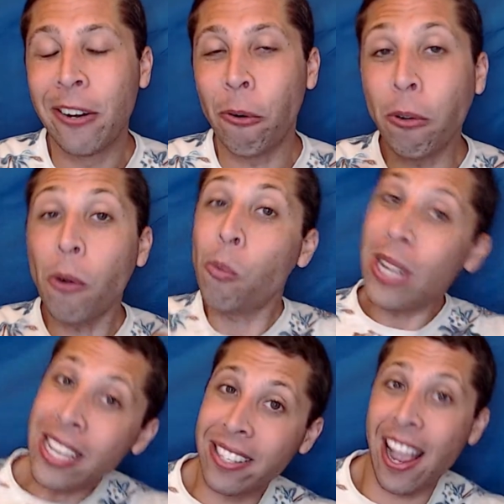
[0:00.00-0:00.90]
Or are
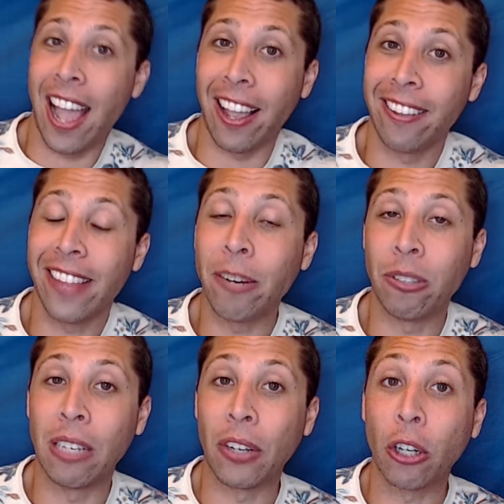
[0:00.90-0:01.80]
we saying that it was
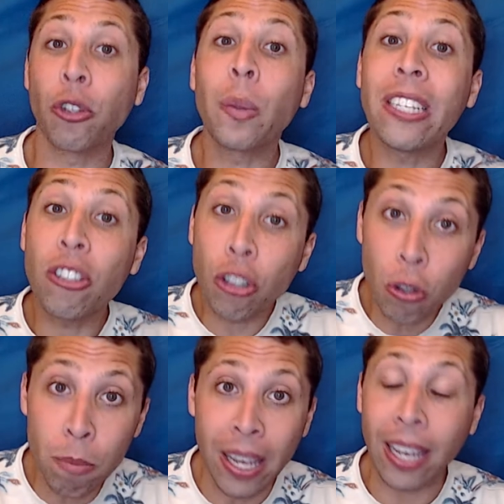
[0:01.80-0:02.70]
difficult? Are we
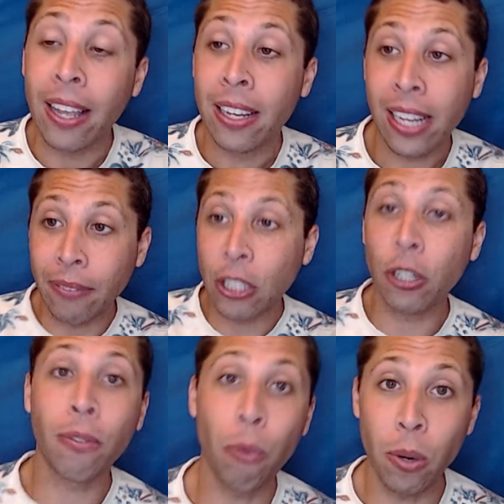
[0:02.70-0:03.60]
assuming that if it
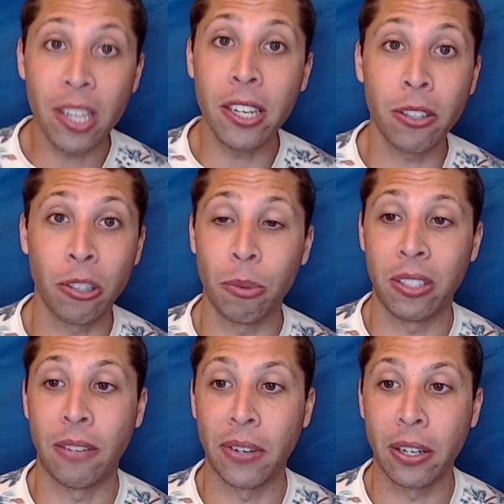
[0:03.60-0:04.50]
took forty years, it was
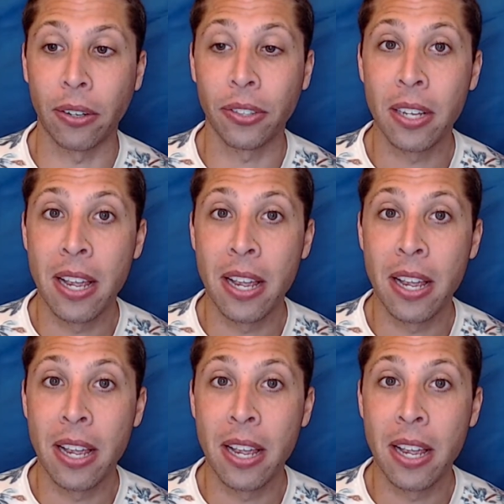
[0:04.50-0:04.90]
difficult?